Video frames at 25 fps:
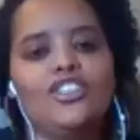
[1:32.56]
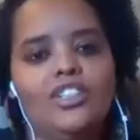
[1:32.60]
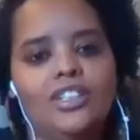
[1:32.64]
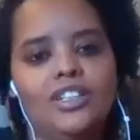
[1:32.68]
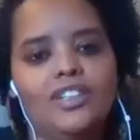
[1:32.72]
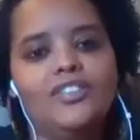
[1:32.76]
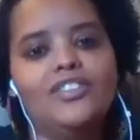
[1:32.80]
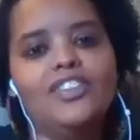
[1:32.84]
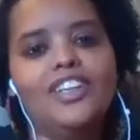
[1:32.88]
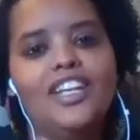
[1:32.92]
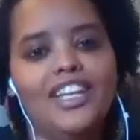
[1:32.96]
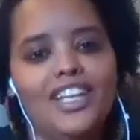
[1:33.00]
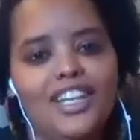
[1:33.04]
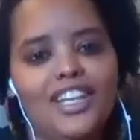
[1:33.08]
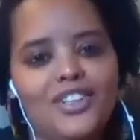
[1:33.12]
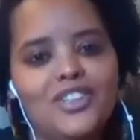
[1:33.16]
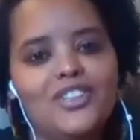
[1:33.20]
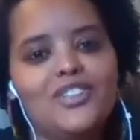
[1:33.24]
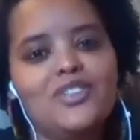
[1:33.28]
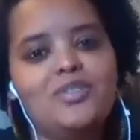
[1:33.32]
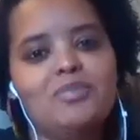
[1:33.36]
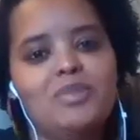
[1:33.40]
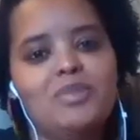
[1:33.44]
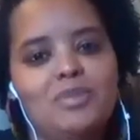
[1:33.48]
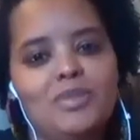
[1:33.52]
of like
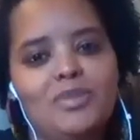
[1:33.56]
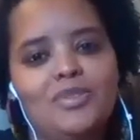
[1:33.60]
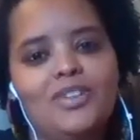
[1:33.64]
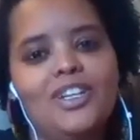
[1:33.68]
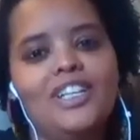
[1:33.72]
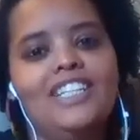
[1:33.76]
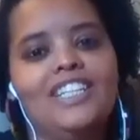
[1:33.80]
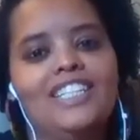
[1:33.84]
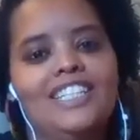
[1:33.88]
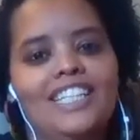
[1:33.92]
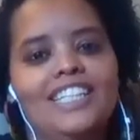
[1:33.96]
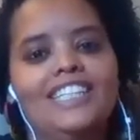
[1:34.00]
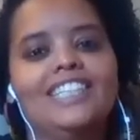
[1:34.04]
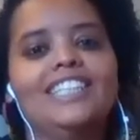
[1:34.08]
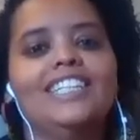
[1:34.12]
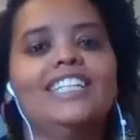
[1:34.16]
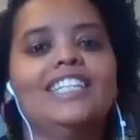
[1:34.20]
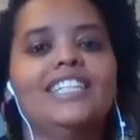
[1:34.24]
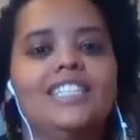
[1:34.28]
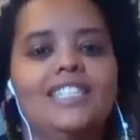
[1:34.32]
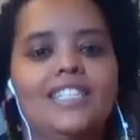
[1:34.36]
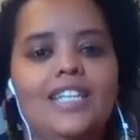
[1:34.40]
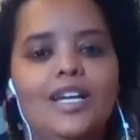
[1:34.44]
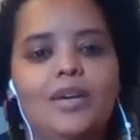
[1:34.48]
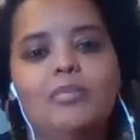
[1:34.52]
Eritrean people, right, is like the
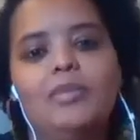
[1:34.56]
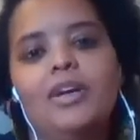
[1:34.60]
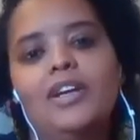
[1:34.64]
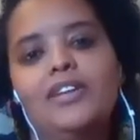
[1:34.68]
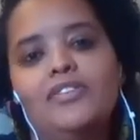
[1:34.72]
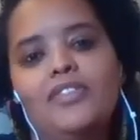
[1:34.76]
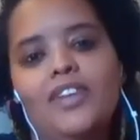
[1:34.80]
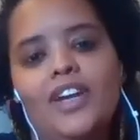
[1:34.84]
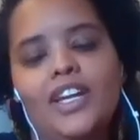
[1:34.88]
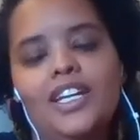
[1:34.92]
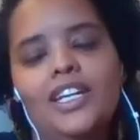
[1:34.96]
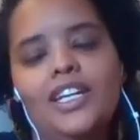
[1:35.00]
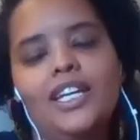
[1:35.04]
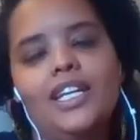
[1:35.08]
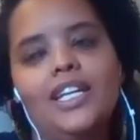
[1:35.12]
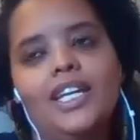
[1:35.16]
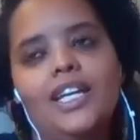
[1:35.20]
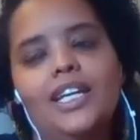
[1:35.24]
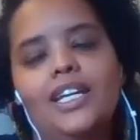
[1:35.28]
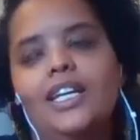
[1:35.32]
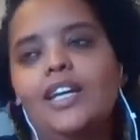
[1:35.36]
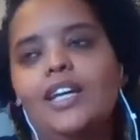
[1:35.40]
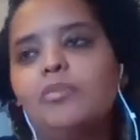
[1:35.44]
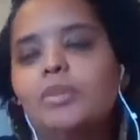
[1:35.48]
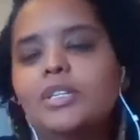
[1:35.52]
it's not my fight. And
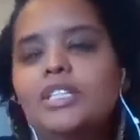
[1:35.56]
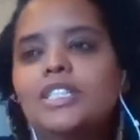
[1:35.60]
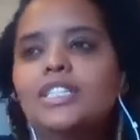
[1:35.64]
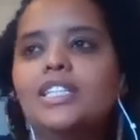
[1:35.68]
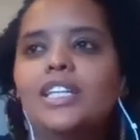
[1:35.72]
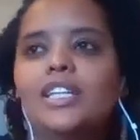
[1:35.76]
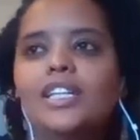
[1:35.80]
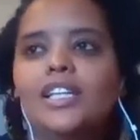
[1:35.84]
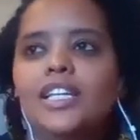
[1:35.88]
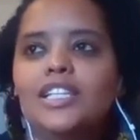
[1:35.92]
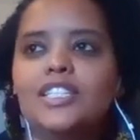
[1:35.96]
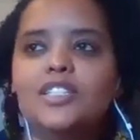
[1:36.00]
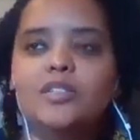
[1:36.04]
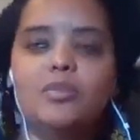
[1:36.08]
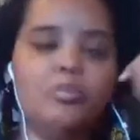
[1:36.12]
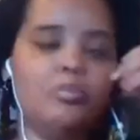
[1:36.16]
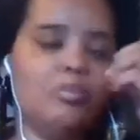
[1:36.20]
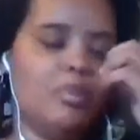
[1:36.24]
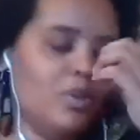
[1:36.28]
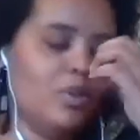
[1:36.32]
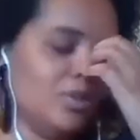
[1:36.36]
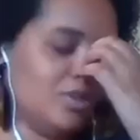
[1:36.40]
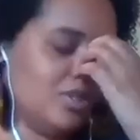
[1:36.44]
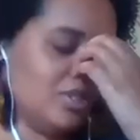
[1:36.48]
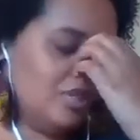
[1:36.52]
I've been seeing lots of
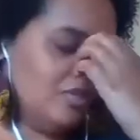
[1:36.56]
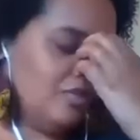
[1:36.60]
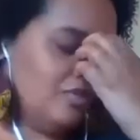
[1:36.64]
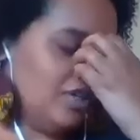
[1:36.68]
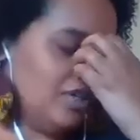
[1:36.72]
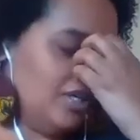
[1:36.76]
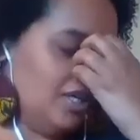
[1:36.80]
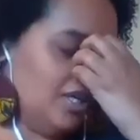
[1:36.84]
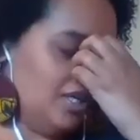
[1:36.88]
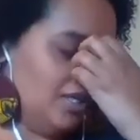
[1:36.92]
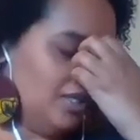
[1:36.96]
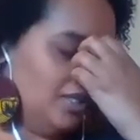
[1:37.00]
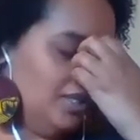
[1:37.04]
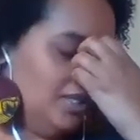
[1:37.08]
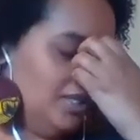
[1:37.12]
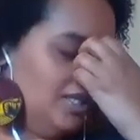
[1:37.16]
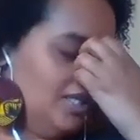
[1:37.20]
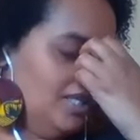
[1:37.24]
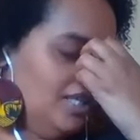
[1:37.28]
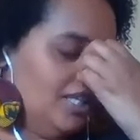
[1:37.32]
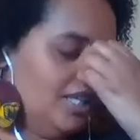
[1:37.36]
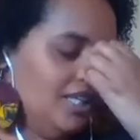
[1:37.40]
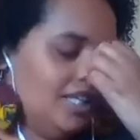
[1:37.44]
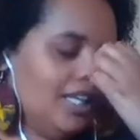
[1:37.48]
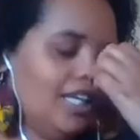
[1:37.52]
posts of
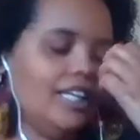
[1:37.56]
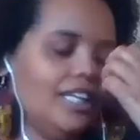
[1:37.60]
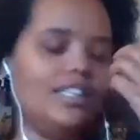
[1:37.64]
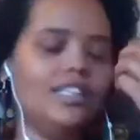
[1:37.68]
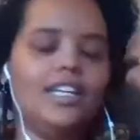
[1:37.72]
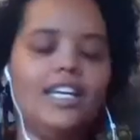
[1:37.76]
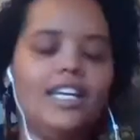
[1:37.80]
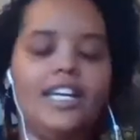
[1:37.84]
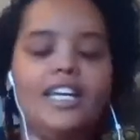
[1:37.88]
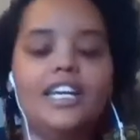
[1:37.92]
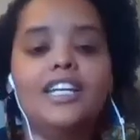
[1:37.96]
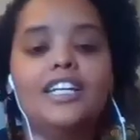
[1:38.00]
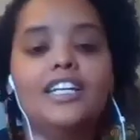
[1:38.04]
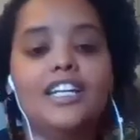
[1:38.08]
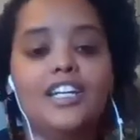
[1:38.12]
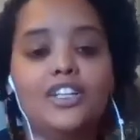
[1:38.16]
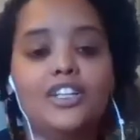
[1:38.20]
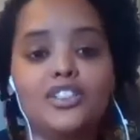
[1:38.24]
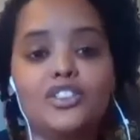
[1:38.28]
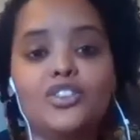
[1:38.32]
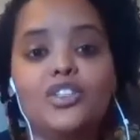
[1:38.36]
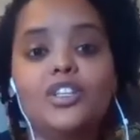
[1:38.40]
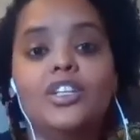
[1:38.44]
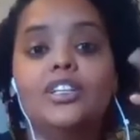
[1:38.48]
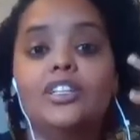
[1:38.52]
like, hey,
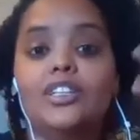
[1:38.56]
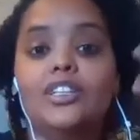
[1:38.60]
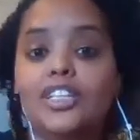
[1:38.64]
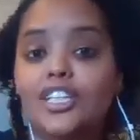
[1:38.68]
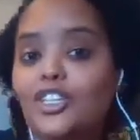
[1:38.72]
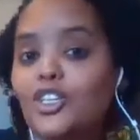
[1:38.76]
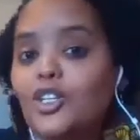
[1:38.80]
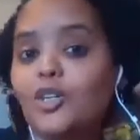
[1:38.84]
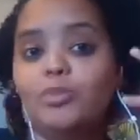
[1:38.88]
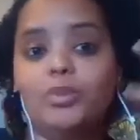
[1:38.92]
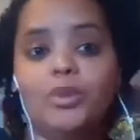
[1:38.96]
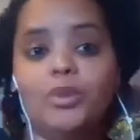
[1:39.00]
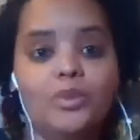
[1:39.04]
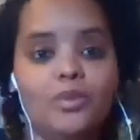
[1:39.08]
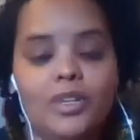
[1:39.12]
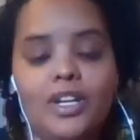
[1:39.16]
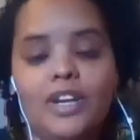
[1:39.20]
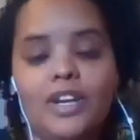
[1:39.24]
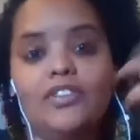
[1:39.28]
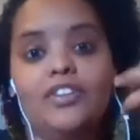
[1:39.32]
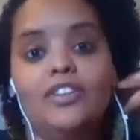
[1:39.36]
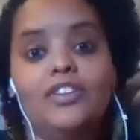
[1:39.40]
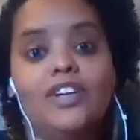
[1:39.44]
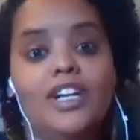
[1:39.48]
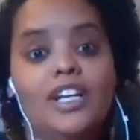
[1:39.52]
Eritrean, Ethiopian,
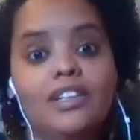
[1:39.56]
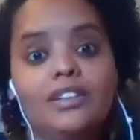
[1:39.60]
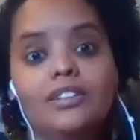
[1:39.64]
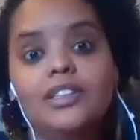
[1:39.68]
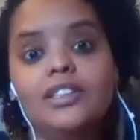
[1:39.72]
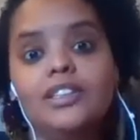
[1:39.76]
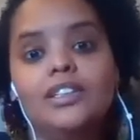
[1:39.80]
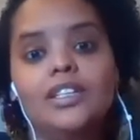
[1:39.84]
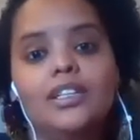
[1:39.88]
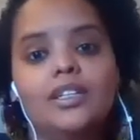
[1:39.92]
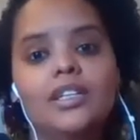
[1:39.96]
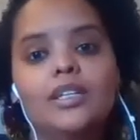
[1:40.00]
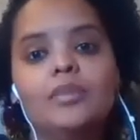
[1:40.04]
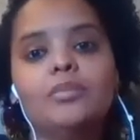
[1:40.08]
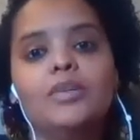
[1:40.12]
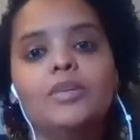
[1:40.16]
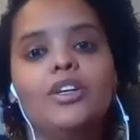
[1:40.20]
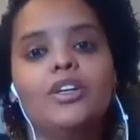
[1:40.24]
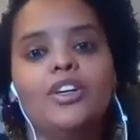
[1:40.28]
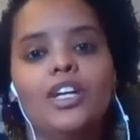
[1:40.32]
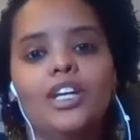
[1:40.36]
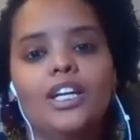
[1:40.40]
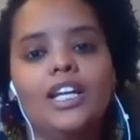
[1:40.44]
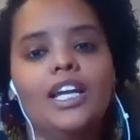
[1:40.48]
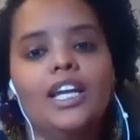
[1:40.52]
whatever, right,
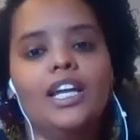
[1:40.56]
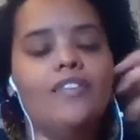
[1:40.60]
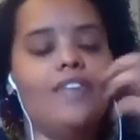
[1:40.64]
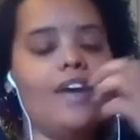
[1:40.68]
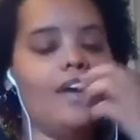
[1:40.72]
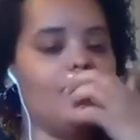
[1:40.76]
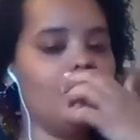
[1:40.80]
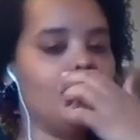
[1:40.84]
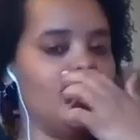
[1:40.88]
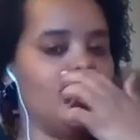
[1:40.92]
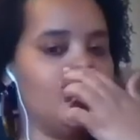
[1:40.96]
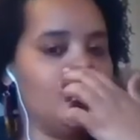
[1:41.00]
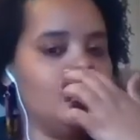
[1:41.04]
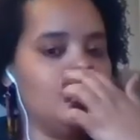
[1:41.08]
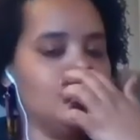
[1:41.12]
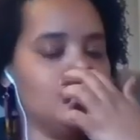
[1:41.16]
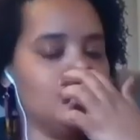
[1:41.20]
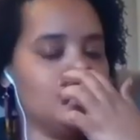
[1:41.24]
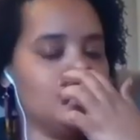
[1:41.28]
immigrant kind of Africans,